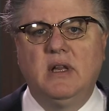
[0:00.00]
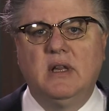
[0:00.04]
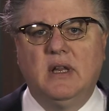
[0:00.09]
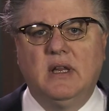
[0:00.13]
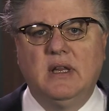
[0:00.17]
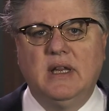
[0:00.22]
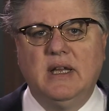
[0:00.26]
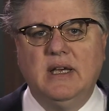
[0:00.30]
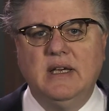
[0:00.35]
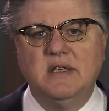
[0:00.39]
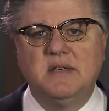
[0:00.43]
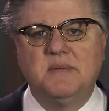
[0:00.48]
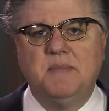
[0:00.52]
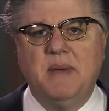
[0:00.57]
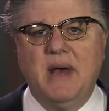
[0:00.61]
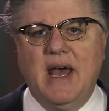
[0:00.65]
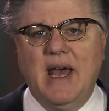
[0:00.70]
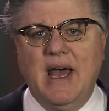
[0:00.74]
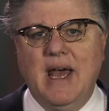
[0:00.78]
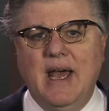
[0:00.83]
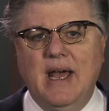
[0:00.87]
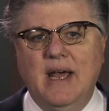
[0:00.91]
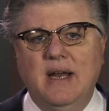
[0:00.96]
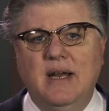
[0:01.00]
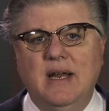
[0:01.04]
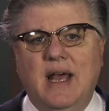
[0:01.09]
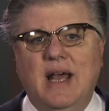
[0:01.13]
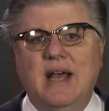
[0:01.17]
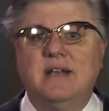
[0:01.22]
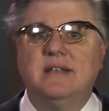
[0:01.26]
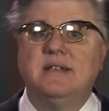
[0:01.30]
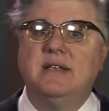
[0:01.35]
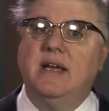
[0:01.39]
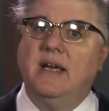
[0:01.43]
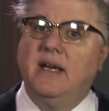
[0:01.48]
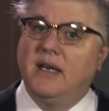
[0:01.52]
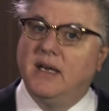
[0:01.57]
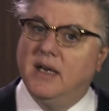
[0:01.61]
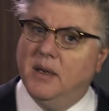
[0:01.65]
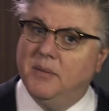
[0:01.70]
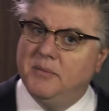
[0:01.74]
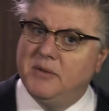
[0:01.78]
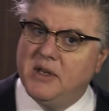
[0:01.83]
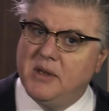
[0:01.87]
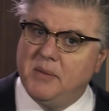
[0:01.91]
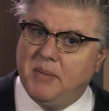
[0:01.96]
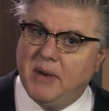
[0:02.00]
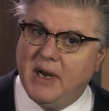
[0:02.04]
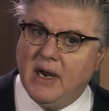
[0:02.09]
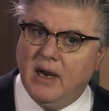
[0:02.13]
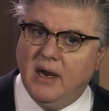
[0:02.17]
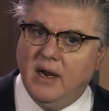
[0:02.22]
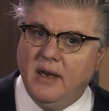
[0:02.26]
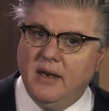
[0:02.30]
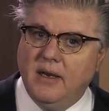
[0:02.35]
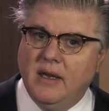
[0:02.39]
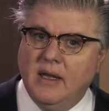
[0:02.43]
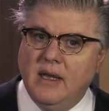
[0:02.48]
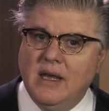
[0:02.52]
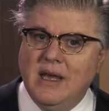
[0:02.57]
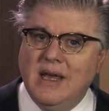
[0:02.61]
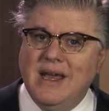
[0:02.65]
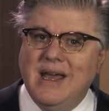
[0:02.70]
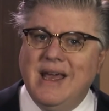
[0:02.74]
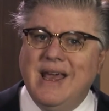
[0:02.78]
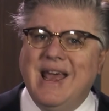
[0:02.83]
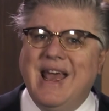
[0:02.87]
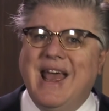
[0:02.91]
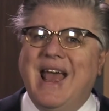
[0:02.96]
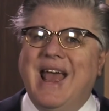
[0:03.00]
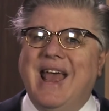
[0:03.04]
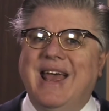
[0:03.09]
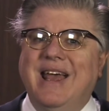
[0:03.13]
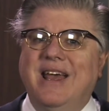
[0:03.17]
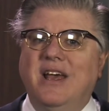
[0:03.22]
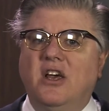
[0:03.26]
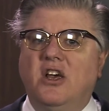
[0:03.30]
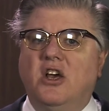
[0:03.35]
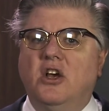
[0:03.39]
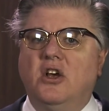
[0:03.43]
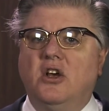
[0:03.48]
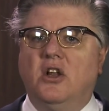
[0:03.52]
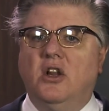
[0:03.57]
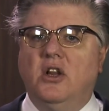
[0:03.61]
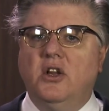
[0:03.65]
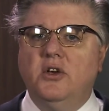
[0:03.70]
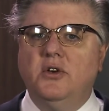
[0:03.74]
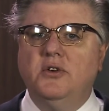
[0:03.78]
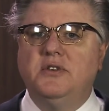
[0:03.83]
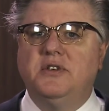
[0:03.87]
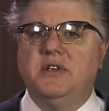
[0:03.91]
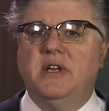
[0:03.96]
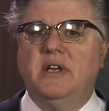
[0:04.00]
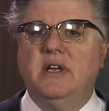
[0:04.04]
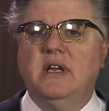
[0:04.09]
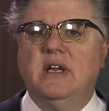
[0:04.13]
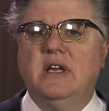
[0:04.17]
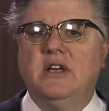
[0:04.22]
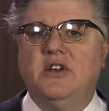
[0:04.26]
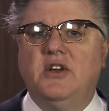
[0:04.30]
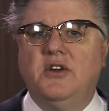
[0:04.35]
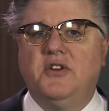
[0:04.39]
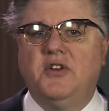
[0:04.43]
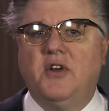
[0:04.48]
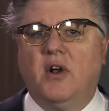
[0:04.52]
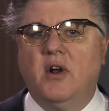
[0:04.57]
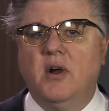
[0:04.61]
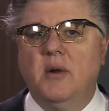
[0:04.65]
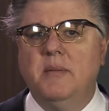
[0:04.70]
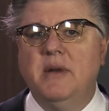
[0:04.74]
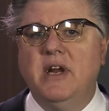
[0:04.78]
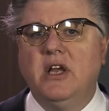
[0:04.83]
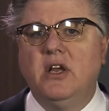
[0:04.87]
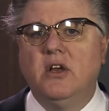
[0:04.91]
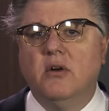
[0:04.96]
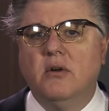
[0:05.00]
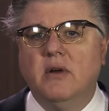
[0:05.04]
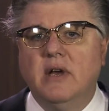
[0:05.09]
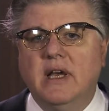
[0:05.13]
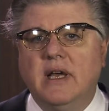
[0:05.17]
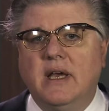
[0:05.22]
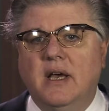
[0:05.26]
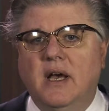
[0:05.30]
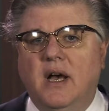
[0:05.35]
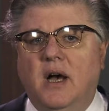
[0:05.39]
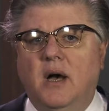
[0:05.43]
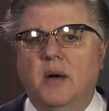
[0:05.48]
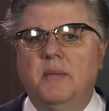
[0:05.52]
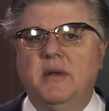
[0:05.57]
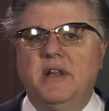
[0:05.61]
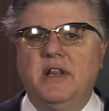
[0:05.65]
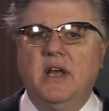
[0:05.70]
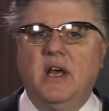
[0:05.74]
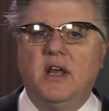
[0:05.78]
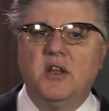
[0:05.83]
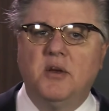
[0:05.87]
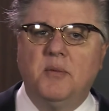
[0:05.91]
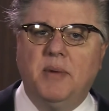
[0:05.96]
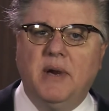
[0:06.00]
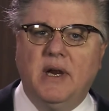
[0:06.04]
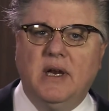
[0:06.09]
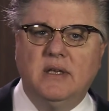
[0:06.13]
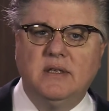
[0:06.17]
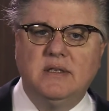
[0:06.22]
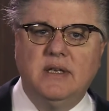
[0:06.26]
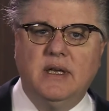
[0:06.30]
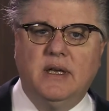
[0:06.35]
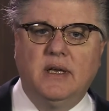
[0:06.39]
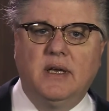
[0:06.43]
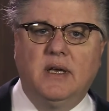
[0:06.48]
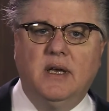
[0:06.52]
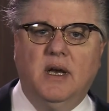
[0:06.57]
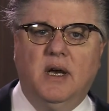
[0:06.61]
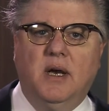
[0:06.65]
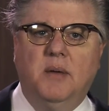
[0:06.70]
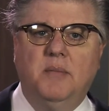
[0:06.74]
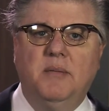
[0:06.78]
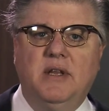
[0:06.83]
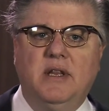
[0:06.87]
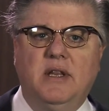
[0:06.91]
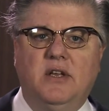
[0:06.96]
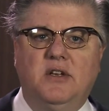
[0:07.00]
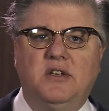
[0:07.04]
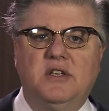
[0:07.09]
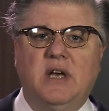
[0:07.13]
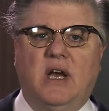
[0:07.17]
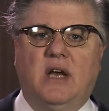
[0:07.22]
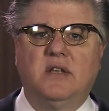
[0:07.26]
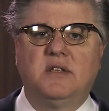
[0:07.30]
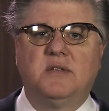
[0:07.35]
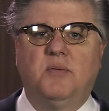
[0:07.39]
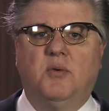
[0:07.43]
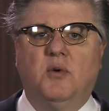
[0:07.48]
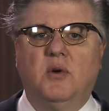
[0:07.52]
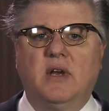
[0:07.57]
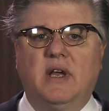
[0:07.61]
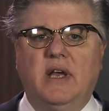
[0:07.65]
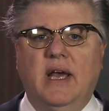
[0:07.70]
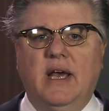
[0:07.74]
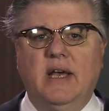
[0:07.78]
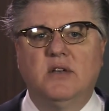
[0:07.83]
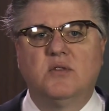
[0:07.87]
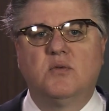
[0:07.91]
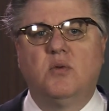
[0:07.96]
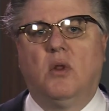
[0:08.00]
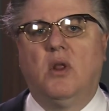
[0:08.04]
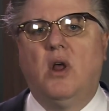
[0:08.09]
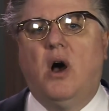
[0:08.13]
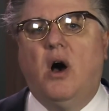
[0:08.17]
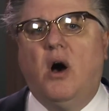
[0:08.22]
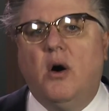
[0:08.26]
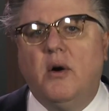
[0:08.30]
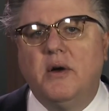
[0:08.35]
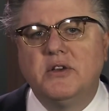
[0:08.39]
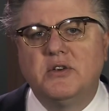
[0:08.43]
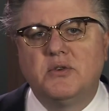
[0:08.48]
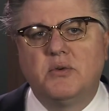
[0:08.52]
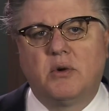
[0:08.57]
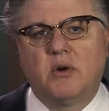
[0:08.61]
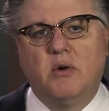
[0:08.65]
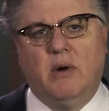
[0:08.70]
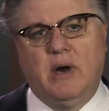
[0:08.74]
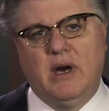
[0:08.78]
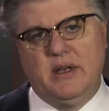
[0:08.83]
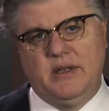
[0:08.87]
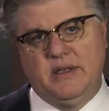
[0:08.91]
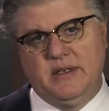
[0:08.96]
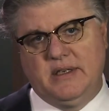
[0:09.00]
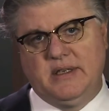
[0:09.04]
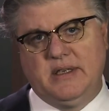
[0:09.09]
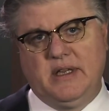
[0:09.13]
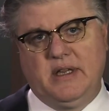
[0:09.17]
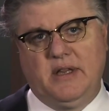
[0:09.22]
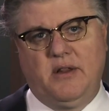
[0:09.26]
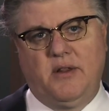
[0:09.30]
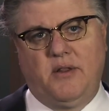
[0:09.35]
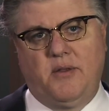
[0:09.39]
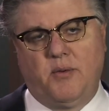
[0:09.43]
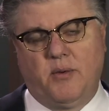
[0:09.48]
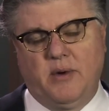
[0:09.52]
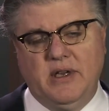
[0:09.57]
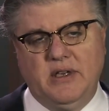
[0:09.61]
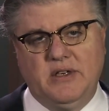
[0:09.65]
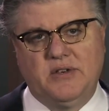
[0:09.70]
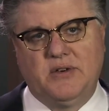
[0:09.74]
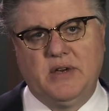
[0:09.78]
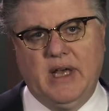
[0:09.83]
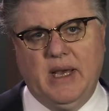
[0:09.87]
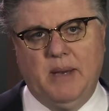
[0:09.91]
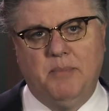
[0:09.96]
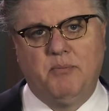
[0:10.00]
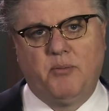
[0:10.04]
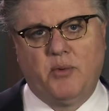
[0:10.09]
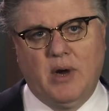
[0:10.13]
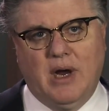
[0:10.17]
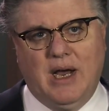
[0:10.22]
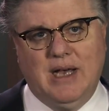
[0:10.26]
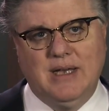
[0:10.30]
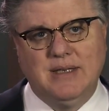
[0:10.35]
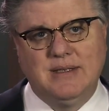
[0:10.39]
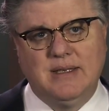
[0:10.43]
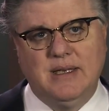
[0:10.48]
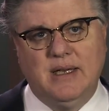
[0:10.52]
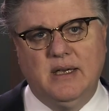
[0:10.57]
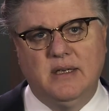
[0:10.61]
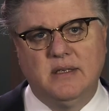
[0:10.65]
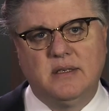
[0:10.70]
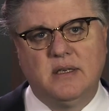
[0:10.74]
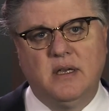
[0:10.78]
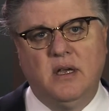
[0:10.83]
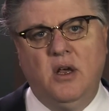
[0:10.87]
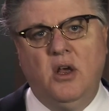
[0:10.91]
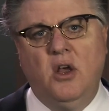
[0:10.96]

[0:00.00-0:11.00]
the lease paid as income to the parent. In conclusion, determining your income and the other parent's income in the child support case will always require this three-step process.